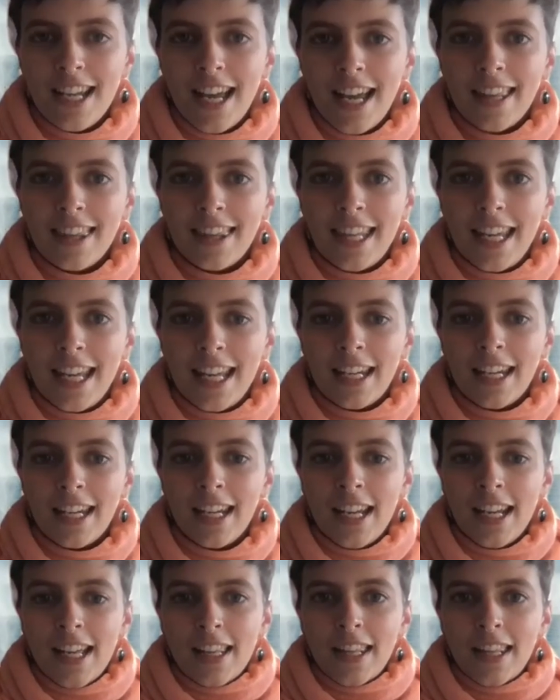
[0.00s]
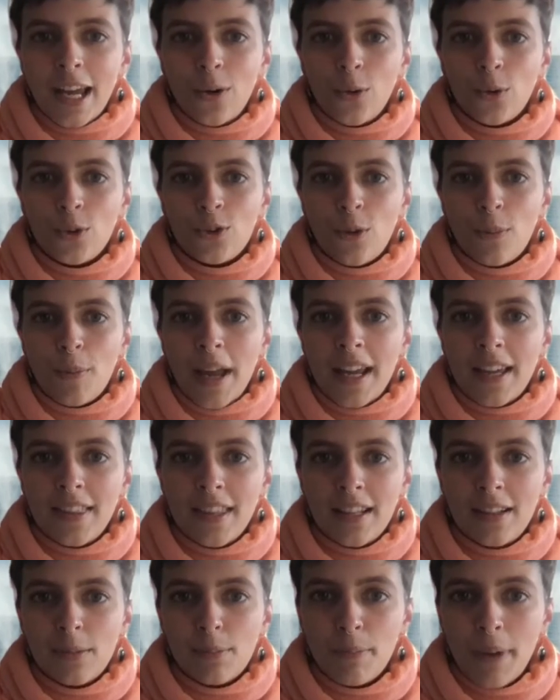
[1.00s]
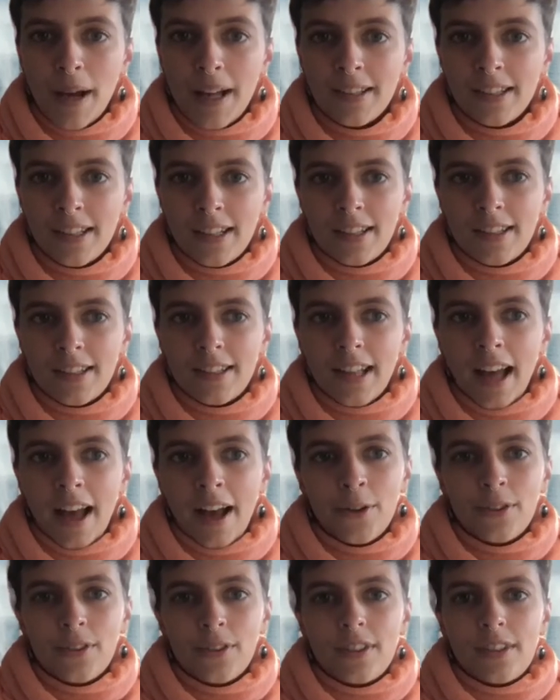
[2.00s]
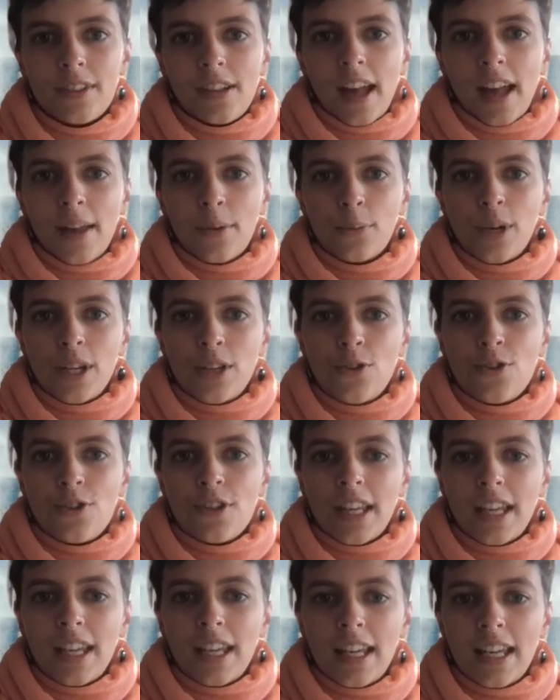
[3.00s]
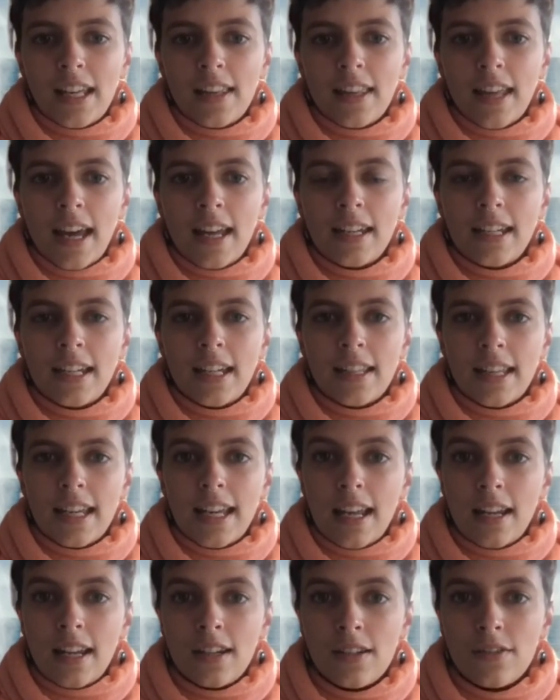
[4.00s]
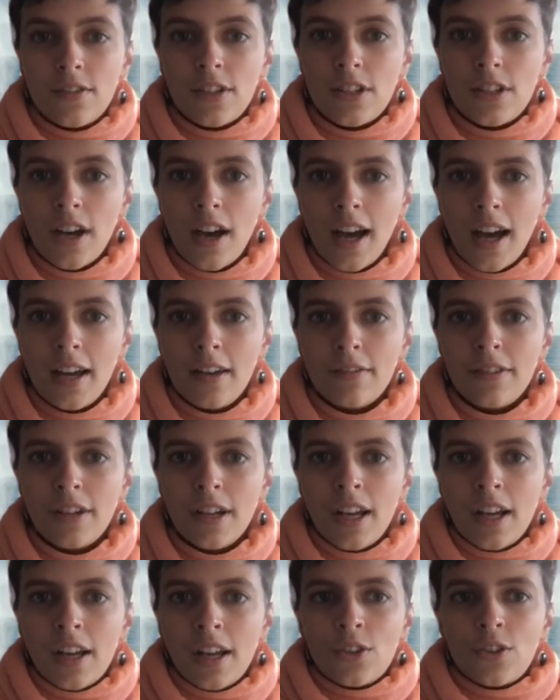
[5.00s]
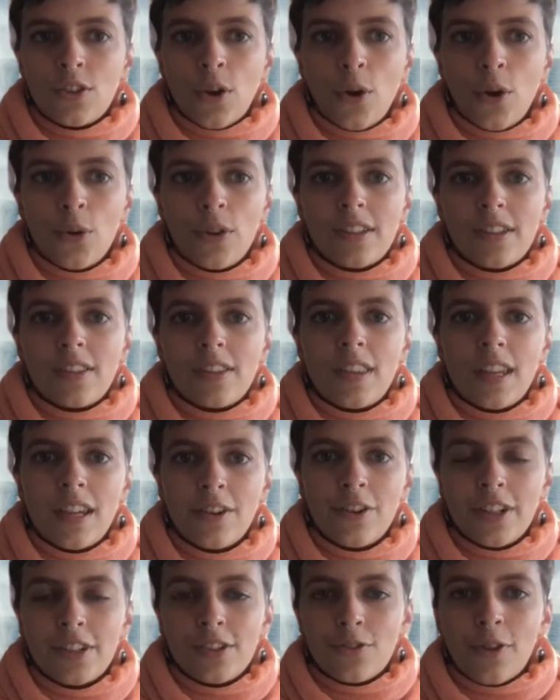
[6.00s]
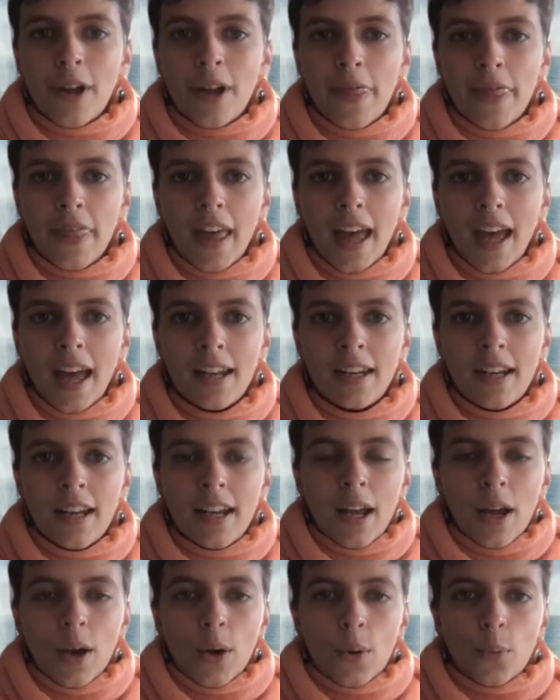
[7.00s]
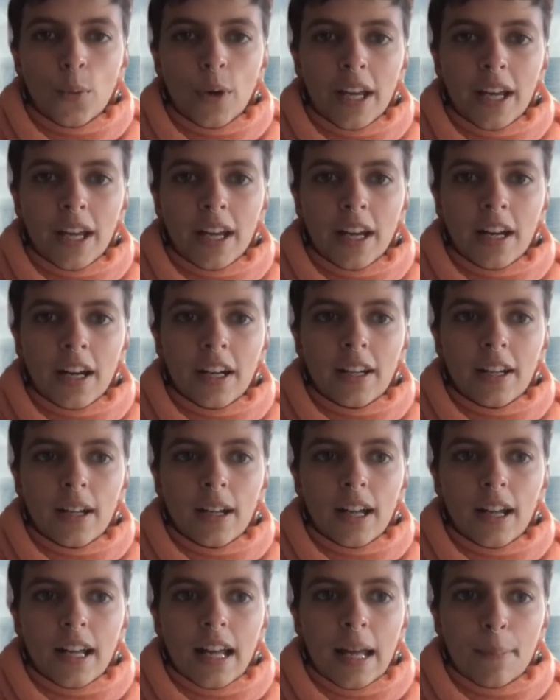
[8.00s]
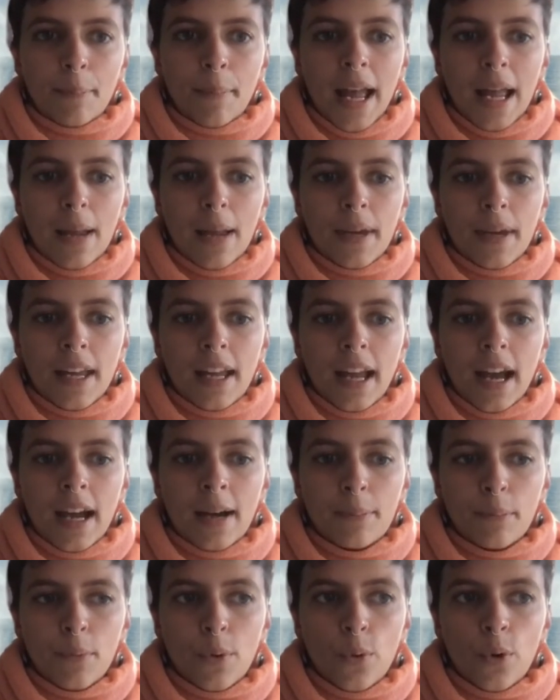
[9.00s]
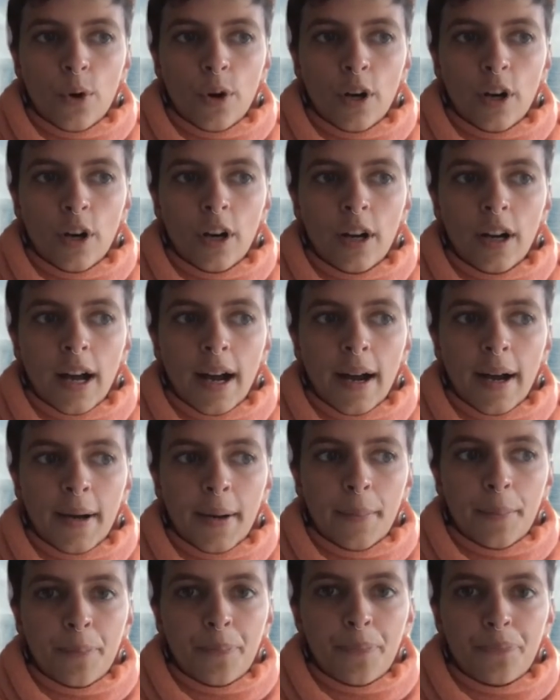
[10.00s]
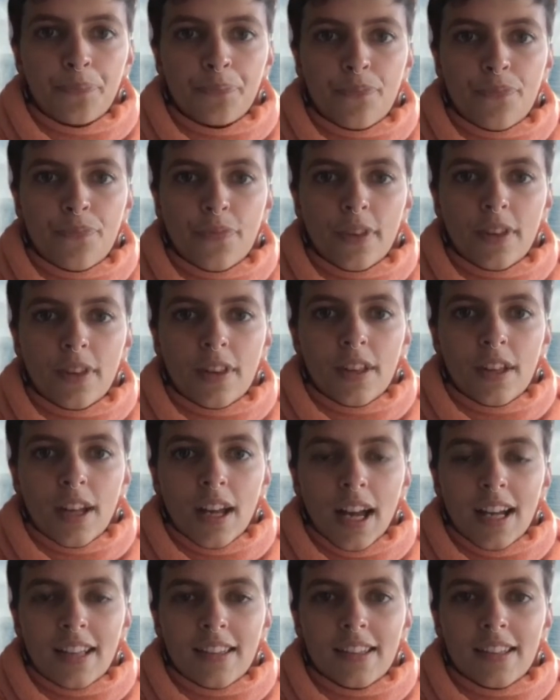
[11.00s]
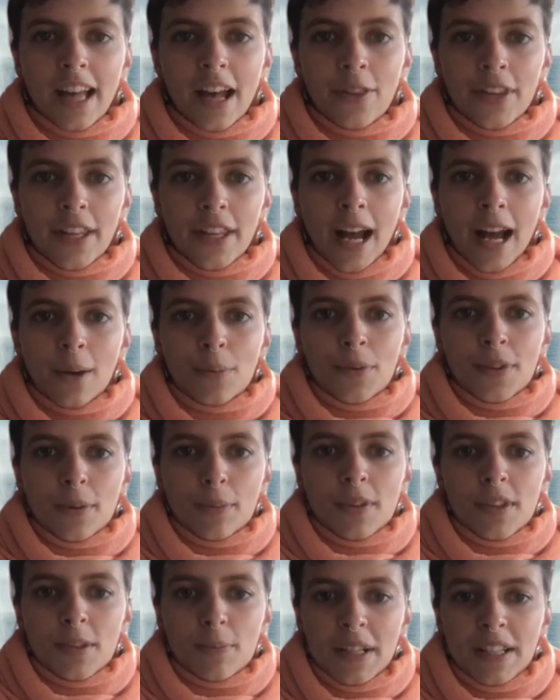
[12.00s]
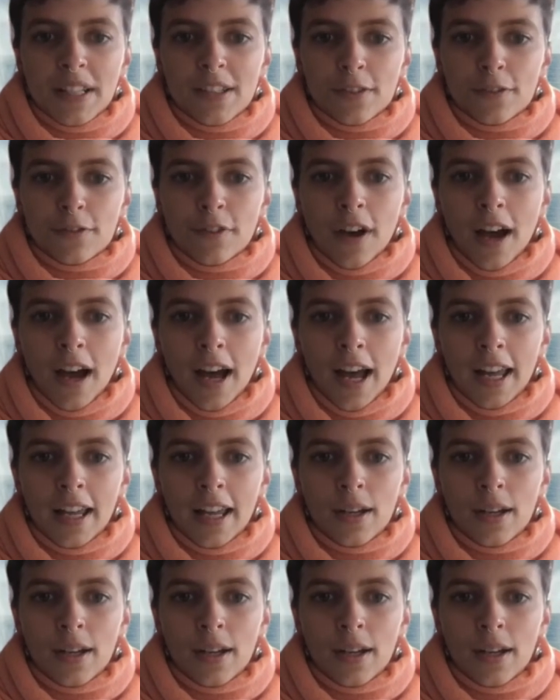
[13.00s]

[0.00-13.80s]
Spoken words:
And then they also make these buzzing sounds, and we usually hear that near the end of a dive. So there's theories around that where it may be a more a sound that helps them specify